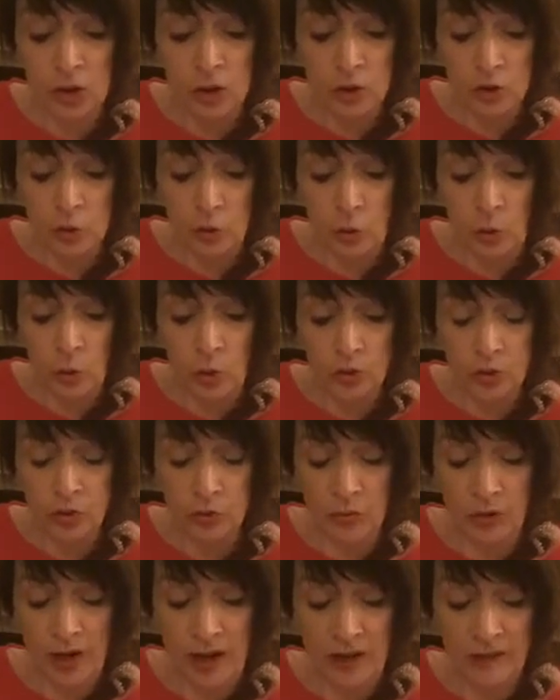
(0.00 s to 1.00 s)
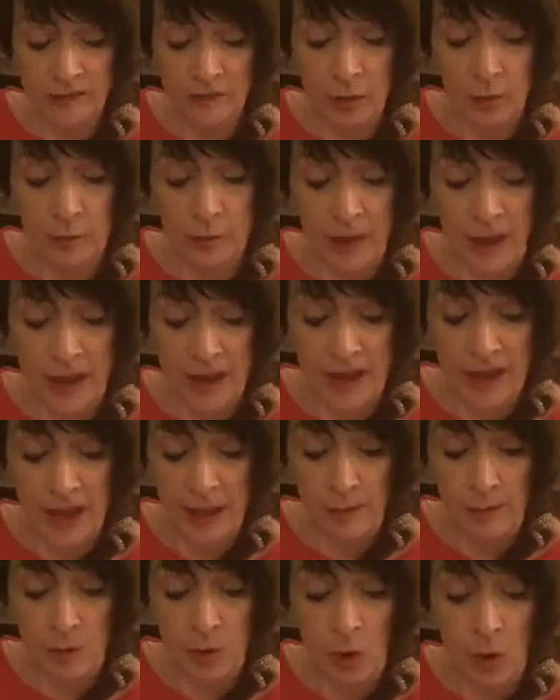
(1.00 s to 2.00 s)
do authorize, obey
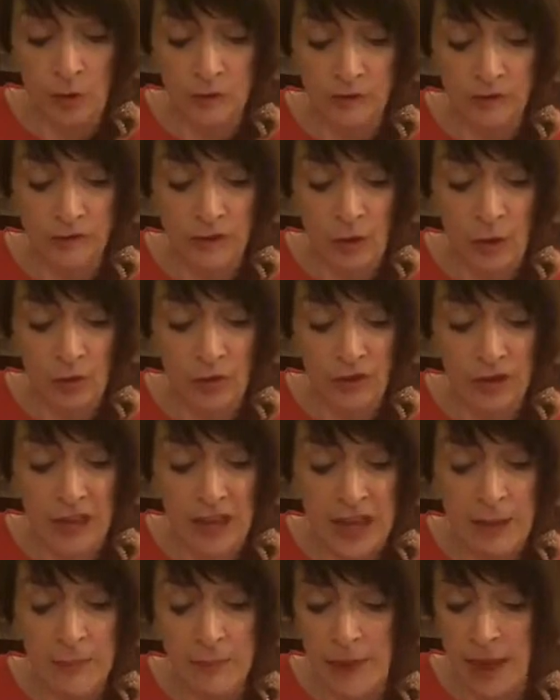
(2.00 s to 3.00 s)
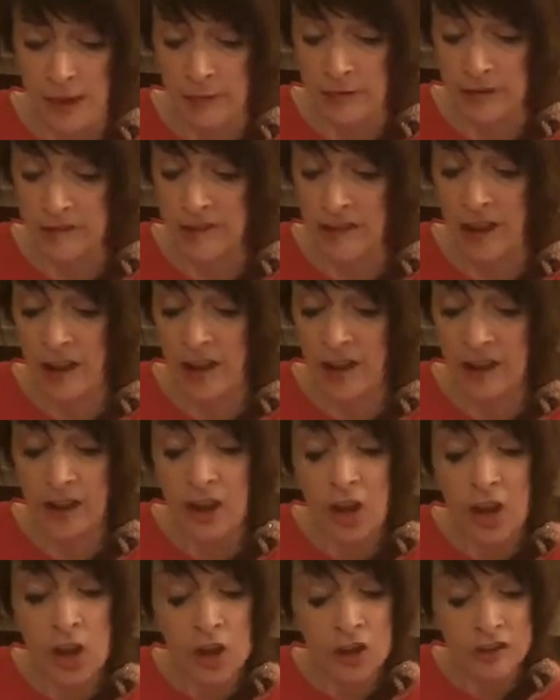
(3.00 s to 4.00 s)
him not so that he may return
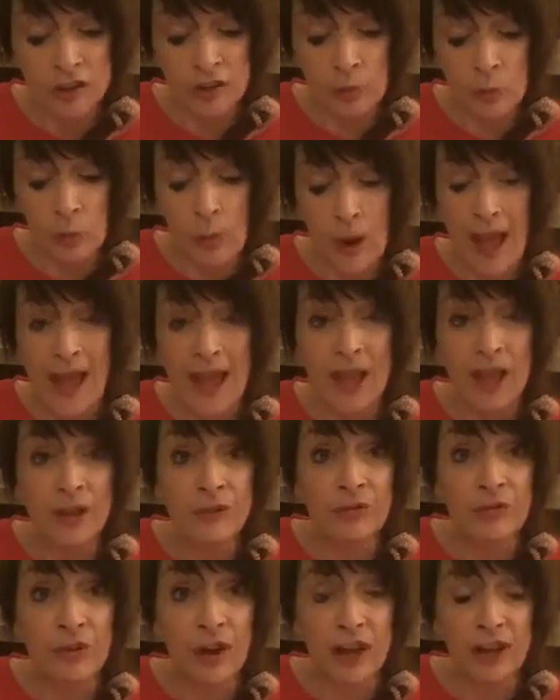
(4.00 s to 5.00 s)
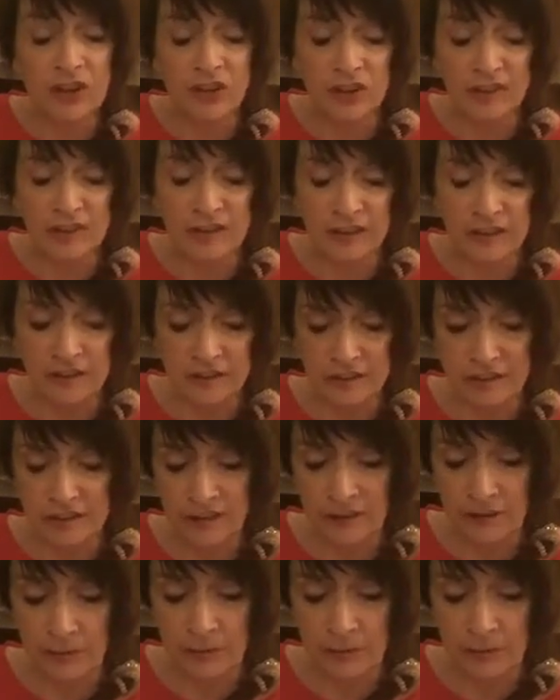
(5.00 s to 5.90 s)
to the way of righteousness.